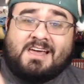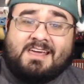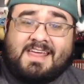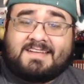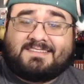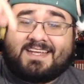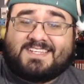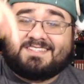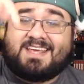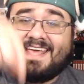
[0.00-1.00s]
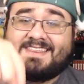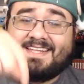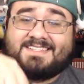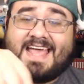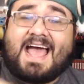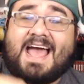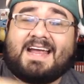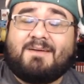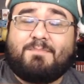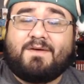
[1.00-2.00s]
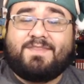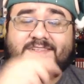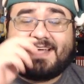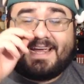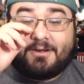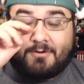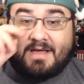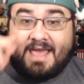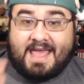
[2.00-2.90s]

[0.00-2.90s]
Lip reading: you guys can just hit the tag above the title